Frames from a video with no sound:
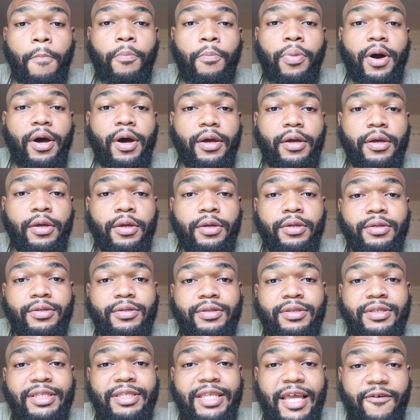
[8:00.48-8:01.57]
but
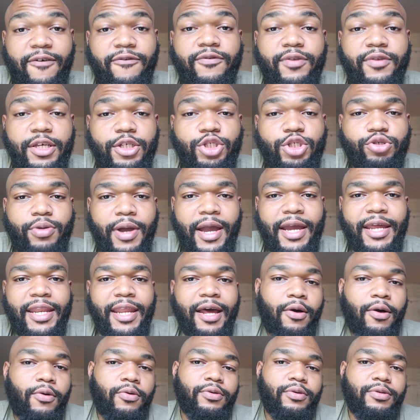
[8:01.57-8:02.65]
definitely try it
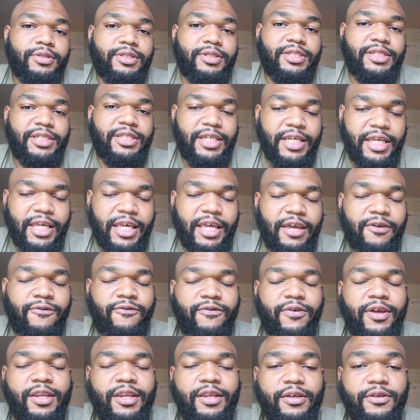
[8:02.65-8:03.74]
out, see
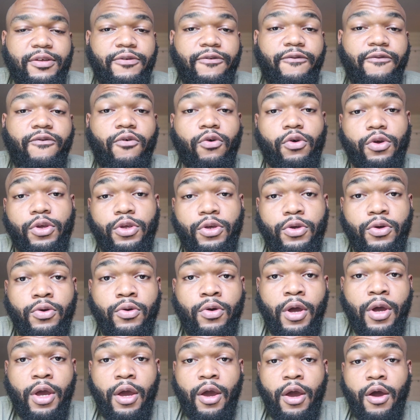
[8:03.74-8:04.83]
if it is for
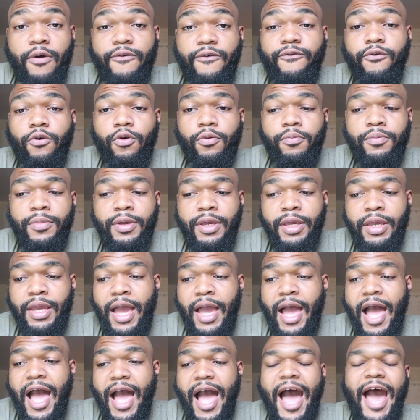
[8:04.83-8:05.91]
you. For
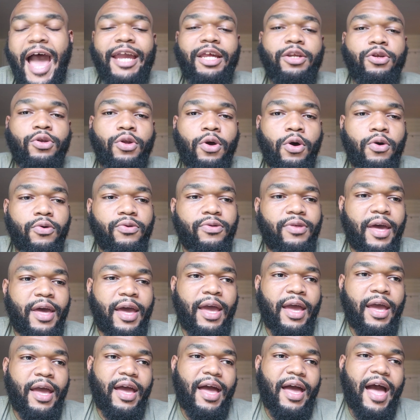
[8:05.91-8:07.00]
me, I know
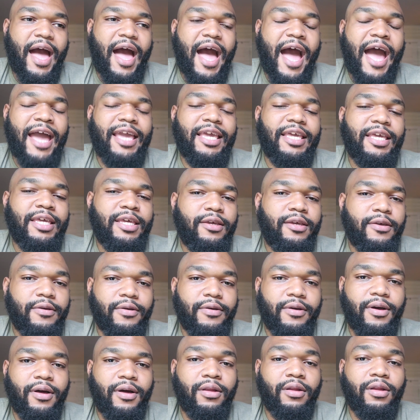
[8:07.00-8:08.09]
that I eat
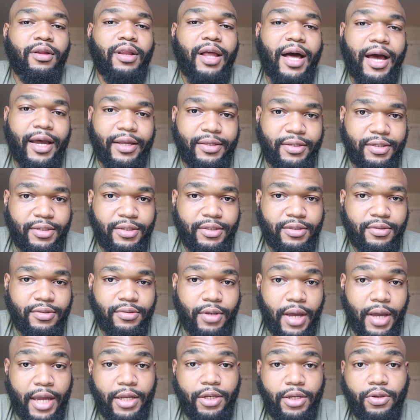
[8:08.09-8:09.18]
a lot.
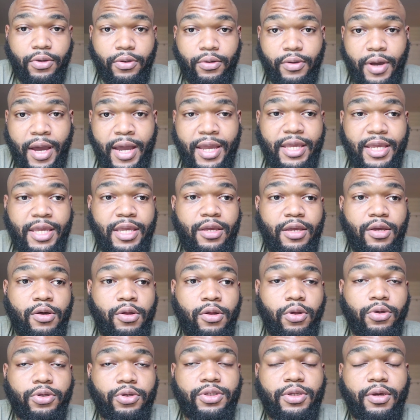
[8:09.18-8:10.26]
I do. I eat
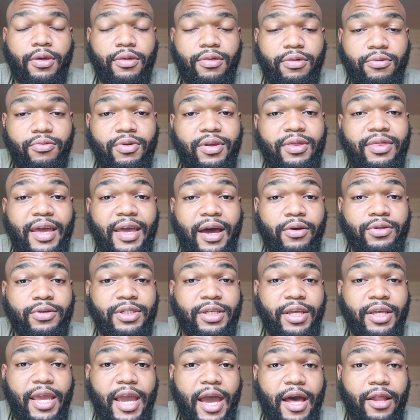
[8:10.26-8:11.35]
close to
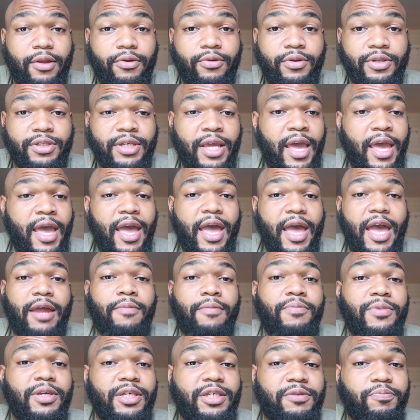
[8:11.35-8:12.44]
3,000 calories.
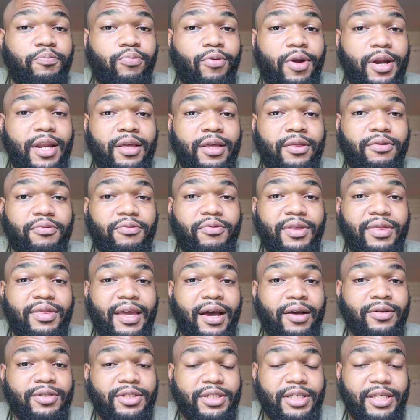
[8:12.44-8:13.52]
And me spreading
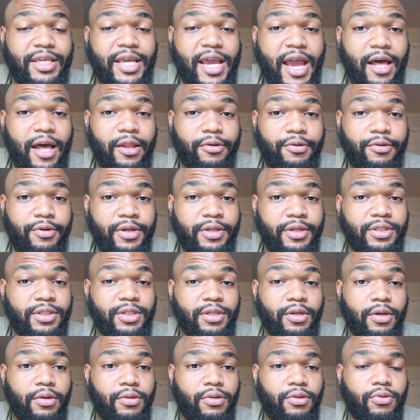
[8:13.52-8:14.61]
3,000
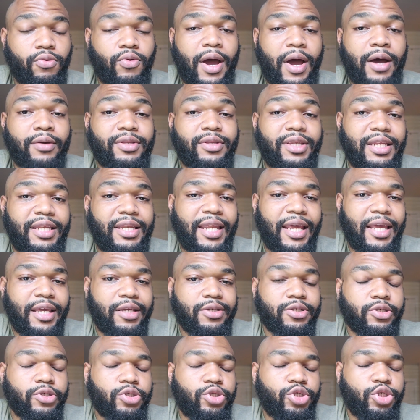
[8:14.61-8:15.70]
calories throughout the day
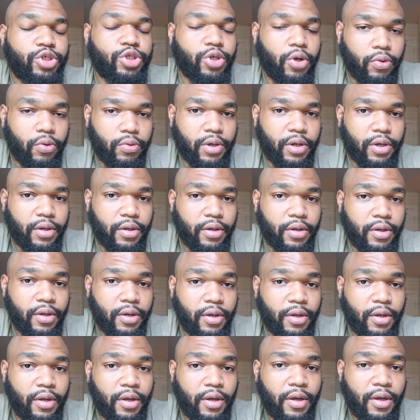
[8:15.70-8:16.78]
is a joke.
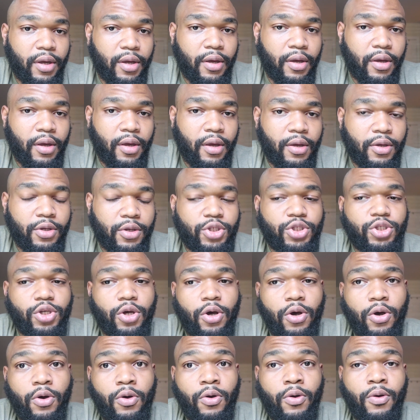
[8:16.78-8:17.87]

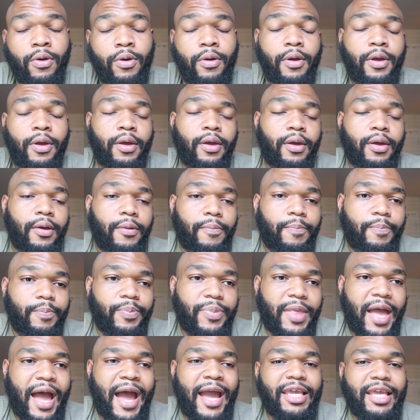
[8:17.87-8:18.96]
So
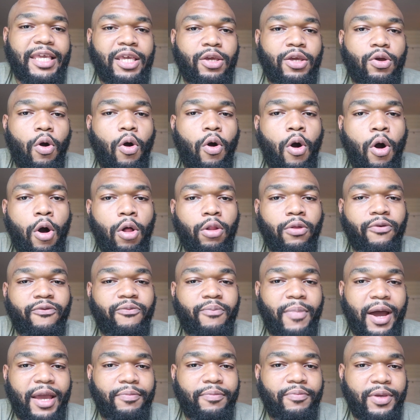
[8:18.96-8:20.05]
I eat all of
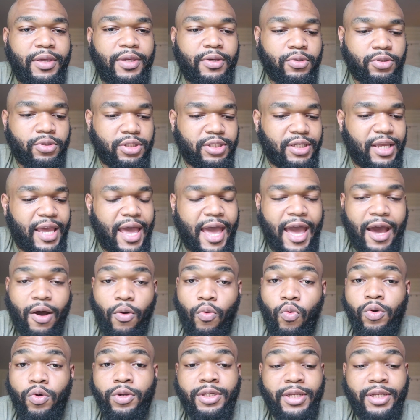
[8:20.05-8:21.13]
my meals
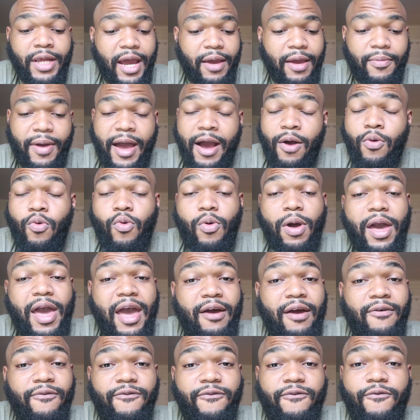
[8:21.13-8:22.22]
at one time. I will
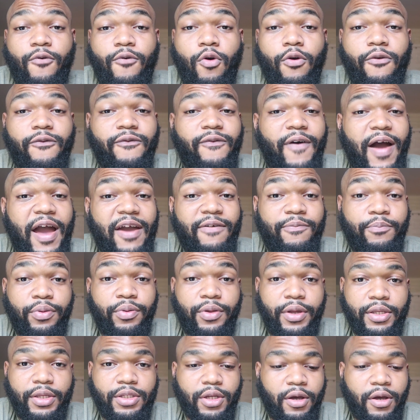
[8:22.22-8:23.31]
have 4 or 5
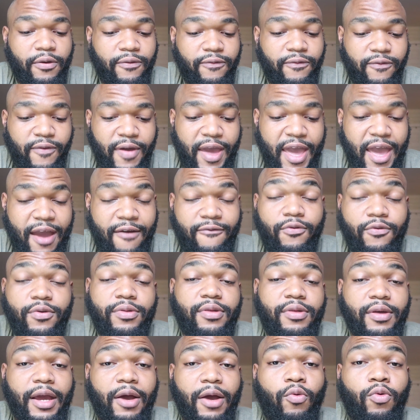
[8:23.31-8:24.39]
plates of
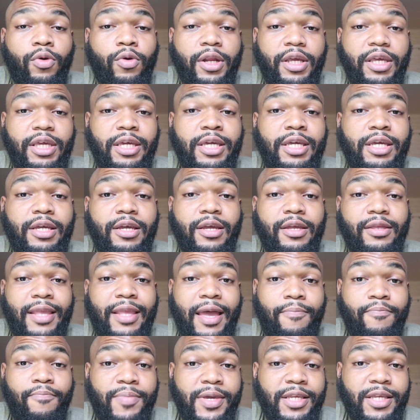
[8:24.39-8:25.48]
everything I want to eat
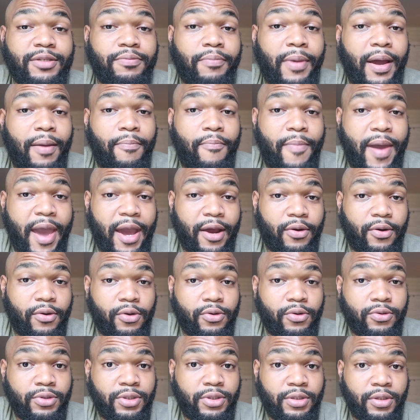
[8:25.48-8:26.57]
that meets my
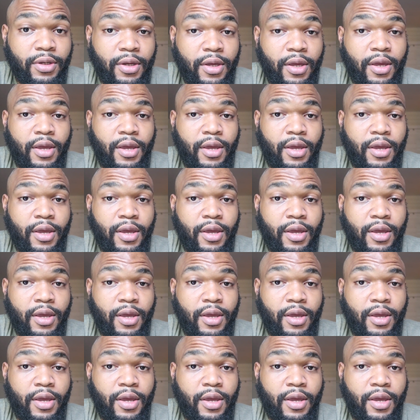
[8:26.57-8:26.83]
macros